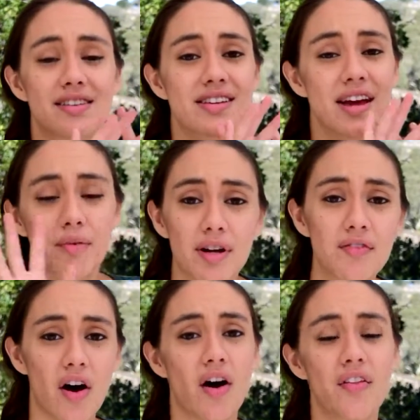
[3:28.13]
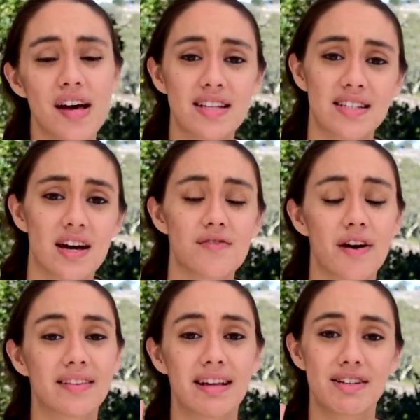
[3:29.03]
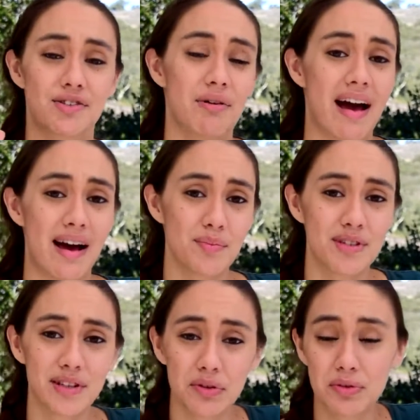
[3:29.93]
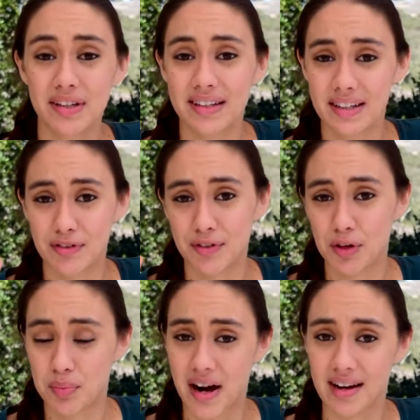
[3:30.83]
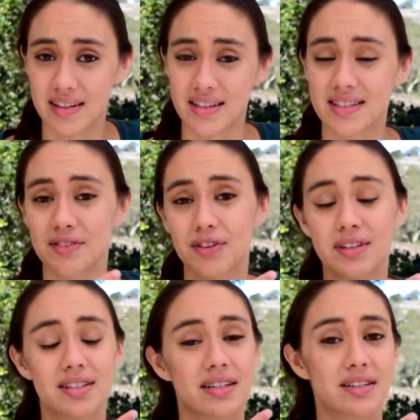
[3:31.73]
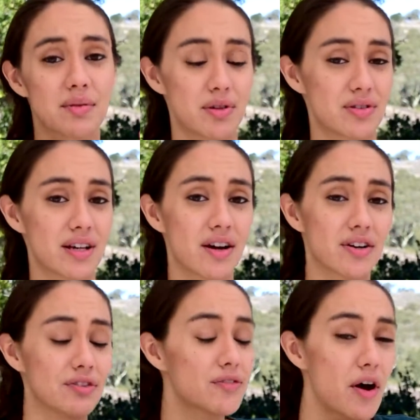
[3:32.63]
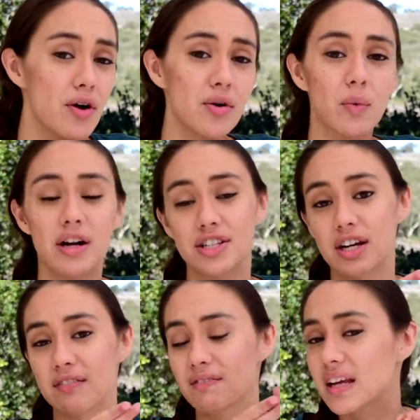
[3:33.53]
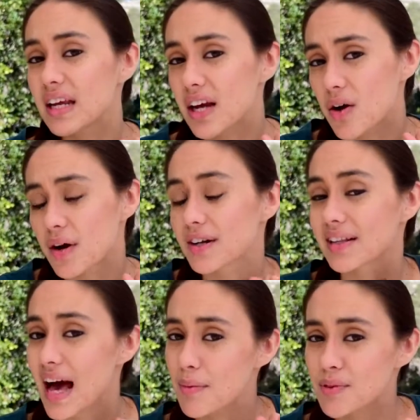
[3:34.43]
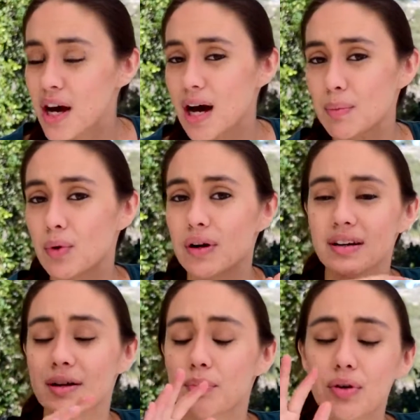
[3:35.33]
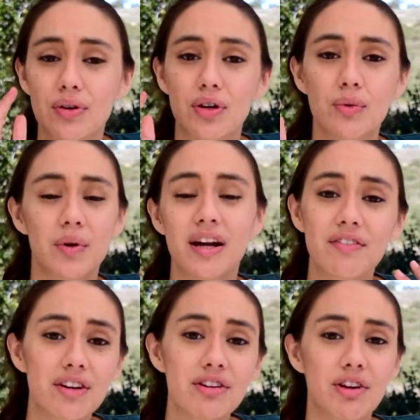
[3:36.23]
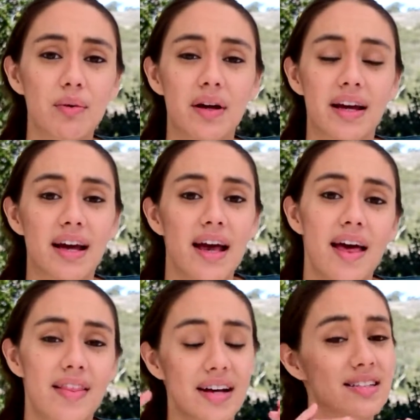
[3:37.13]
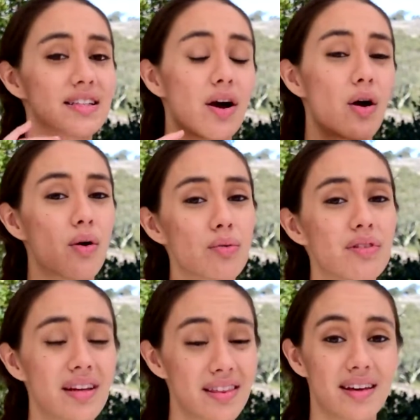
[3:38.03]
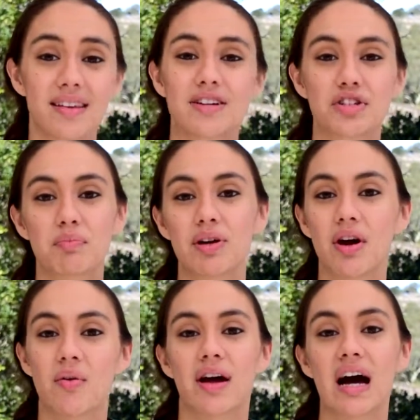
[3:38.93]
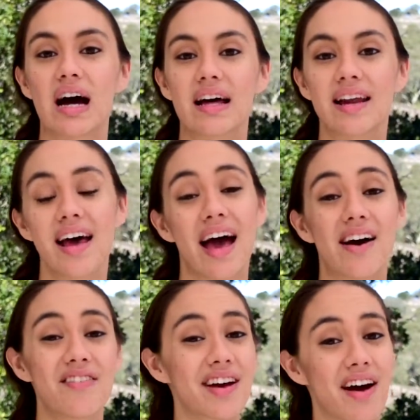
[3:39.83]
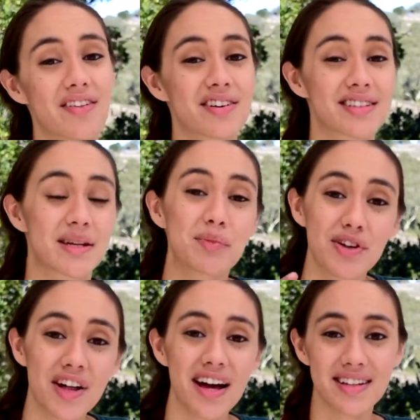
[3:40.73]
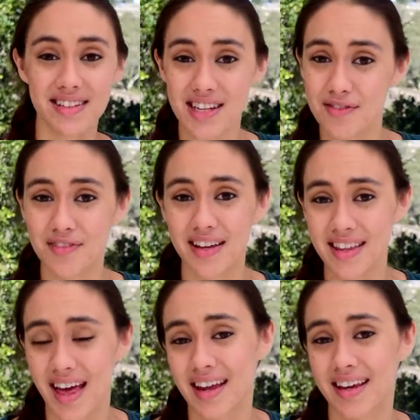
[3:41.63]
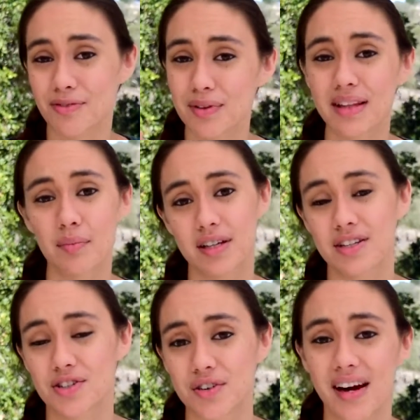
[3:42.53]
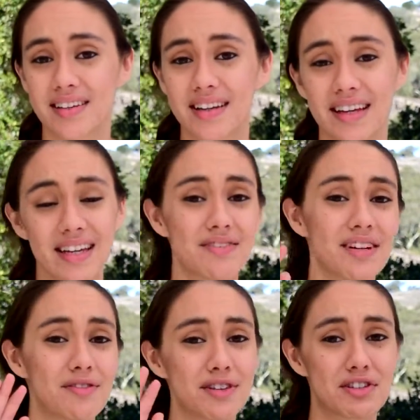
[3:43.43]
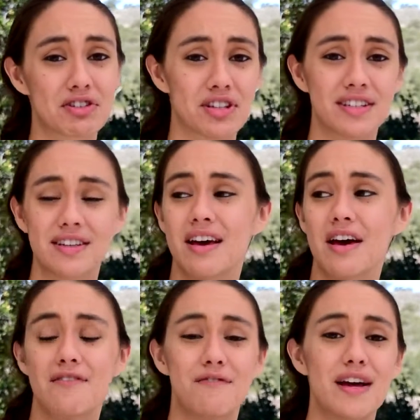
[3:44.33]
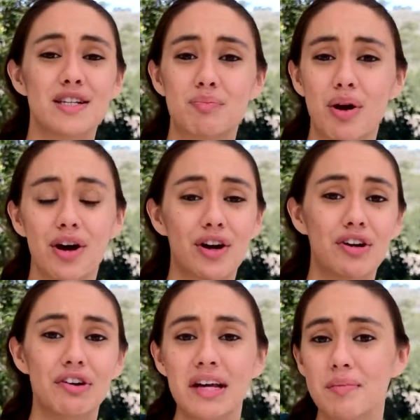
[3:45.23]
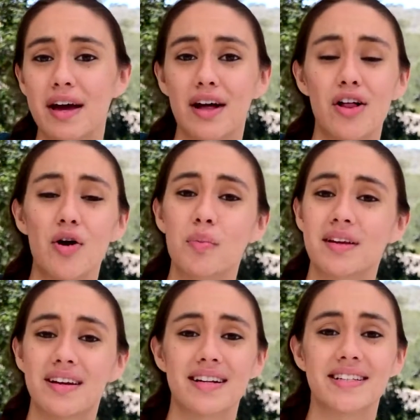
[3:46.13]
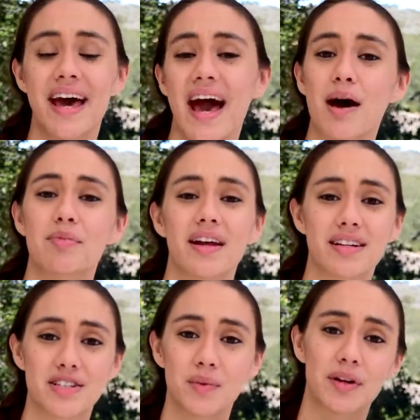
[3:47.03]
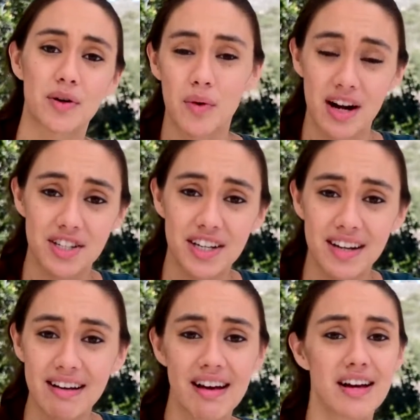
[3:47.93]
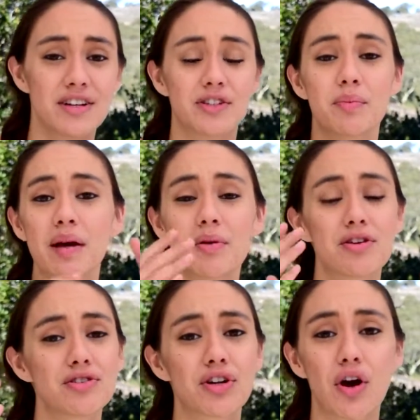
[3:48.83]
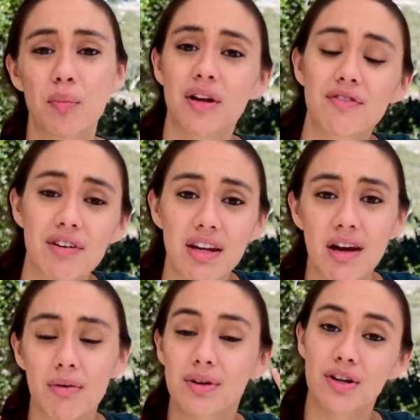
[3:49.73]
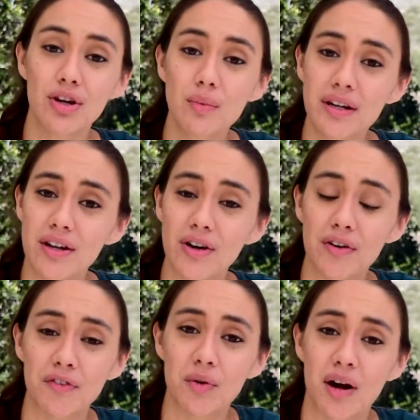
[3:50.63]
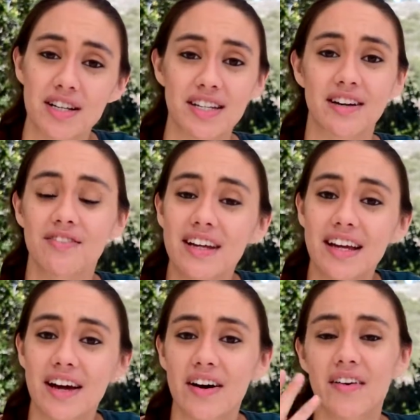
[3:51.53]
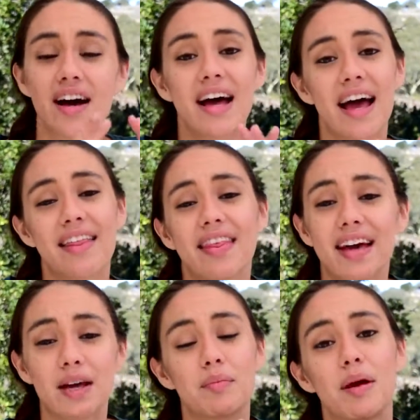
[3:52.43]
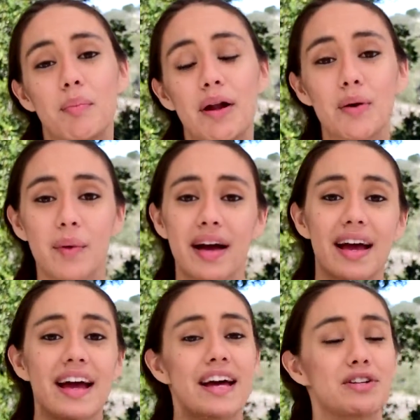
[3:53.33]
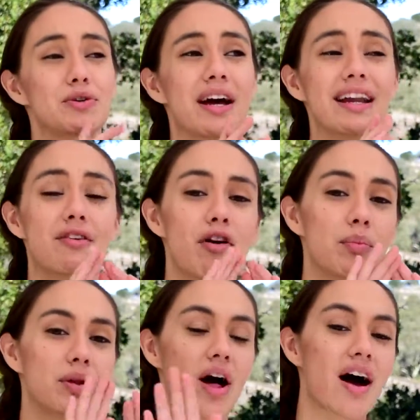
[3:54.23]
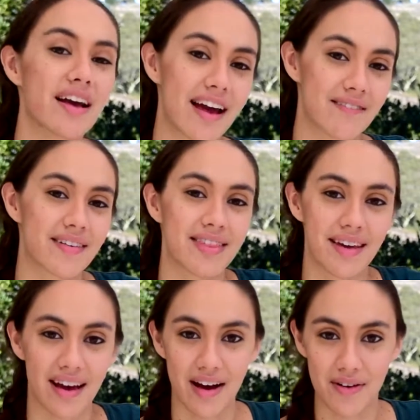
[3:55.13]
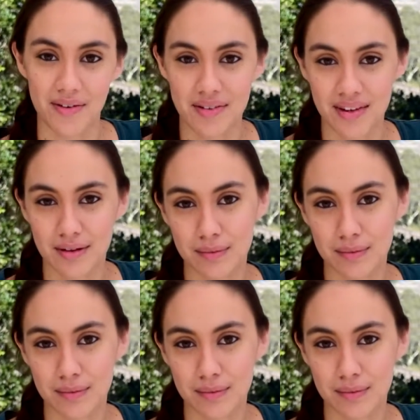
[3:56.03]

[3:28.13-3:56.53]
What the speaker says: Get rid of all that stuff unless you absolutely need it for your practice. If you're listening to music on your phone, watching a video on your laptop or computer, whatever you're doing, that's the only thing that should be going on. Having other stimuli and stuff like that can really be distracting, even if it's just Facebook or your email open in a tab next to what you're watching. So maybe you should open a video in a new window if you're watching a video, and that can be a better way to kind of block everything out.